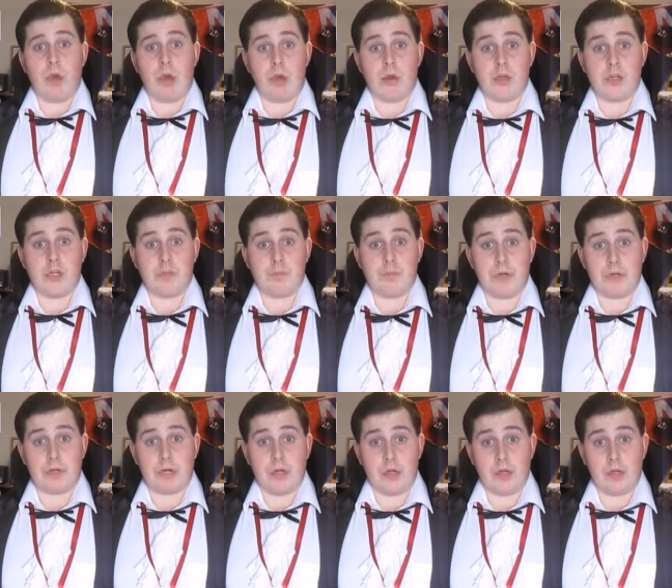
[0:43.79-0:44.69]
Marcus
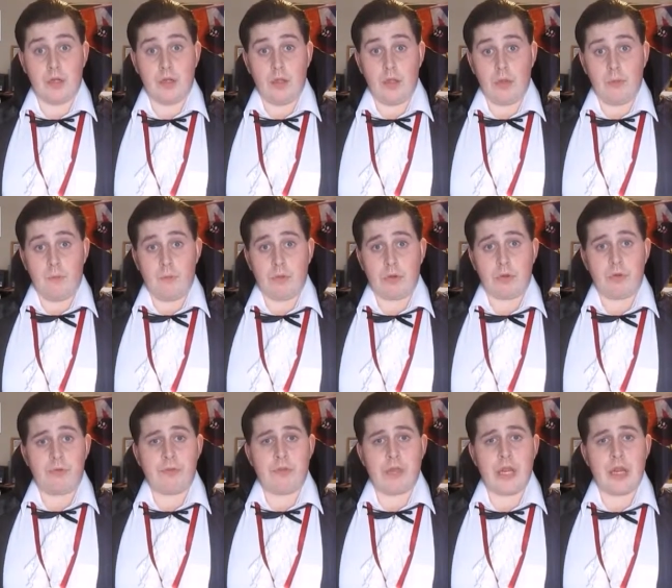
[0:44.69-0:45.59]
Butler
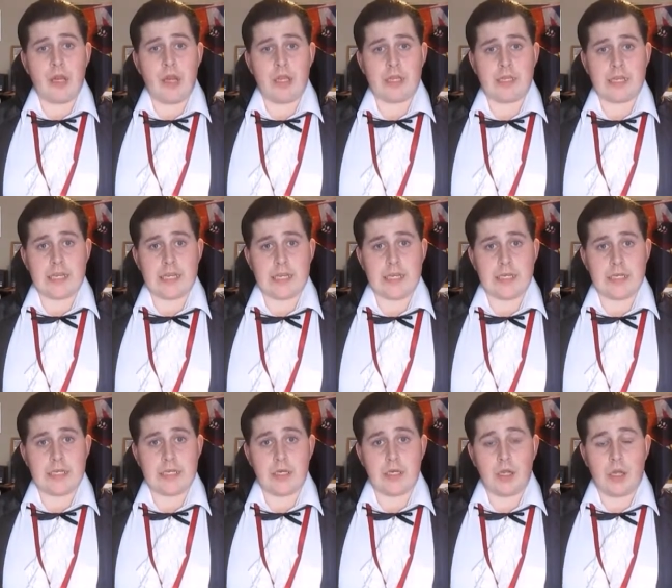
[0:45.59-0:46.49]
because he likes
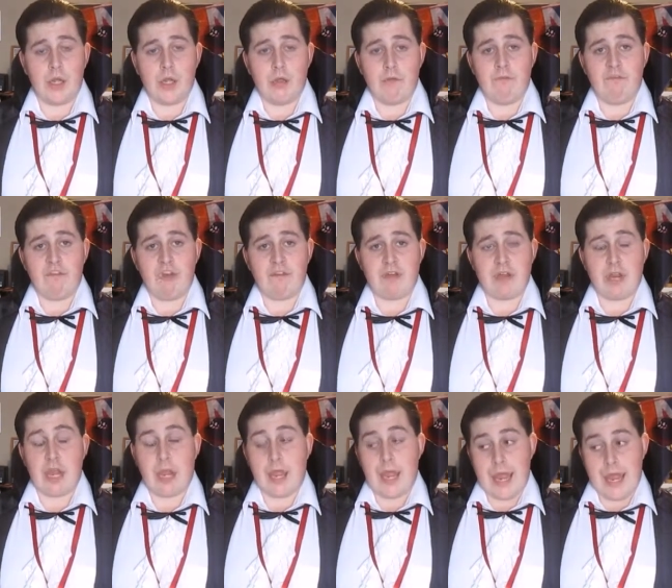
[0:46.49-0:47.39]
eating
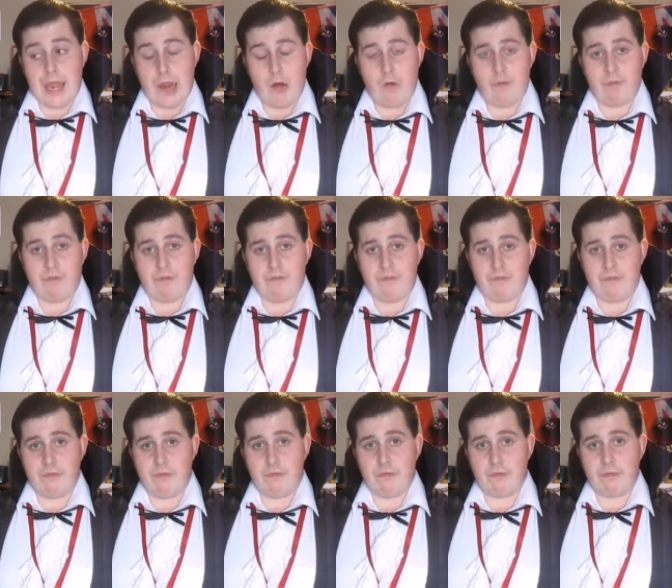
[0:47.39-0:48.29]
very healthy
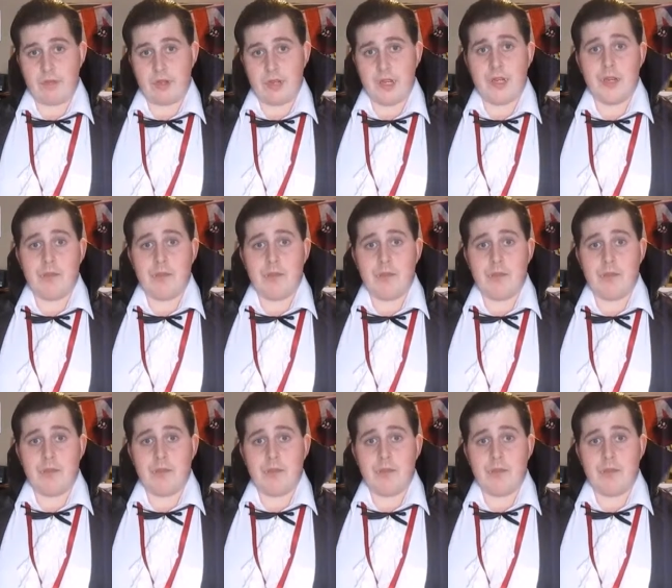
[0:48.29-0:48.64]
food